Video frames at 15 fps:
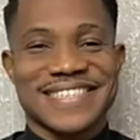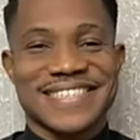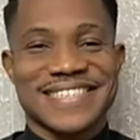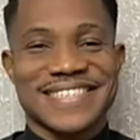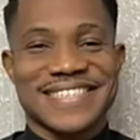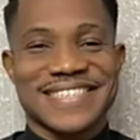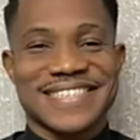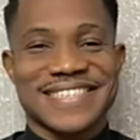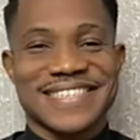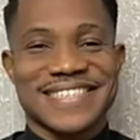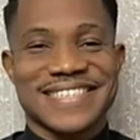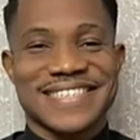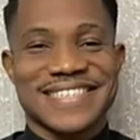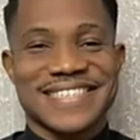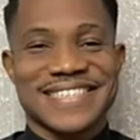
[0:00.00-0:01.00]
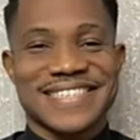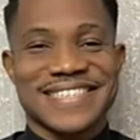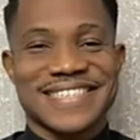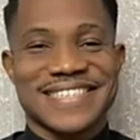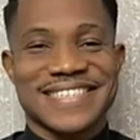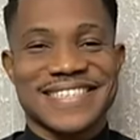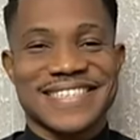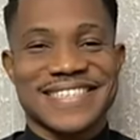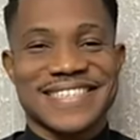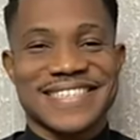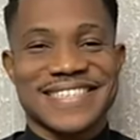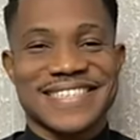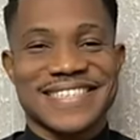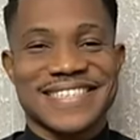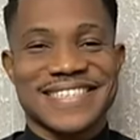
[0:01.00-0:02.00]

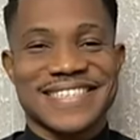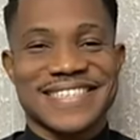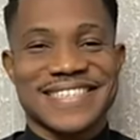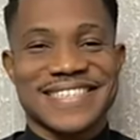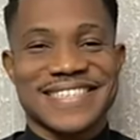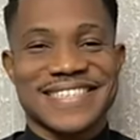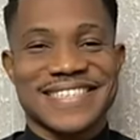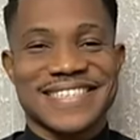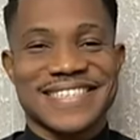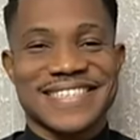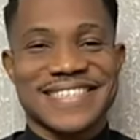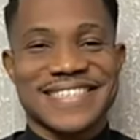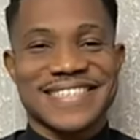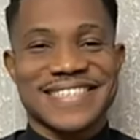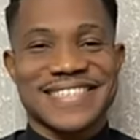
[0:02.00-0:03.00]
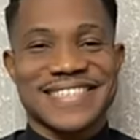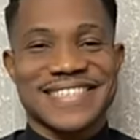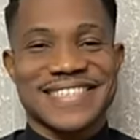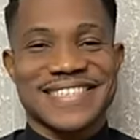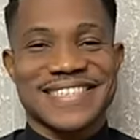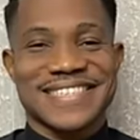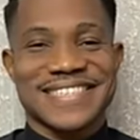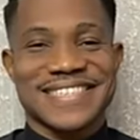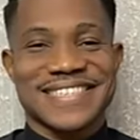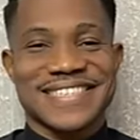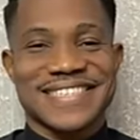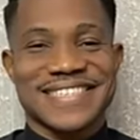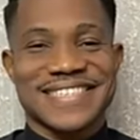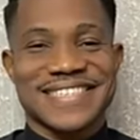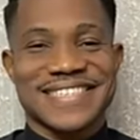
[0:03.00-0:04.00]

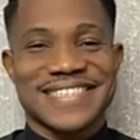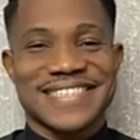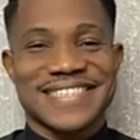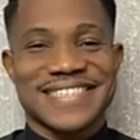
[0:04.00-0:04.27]
(not speaking)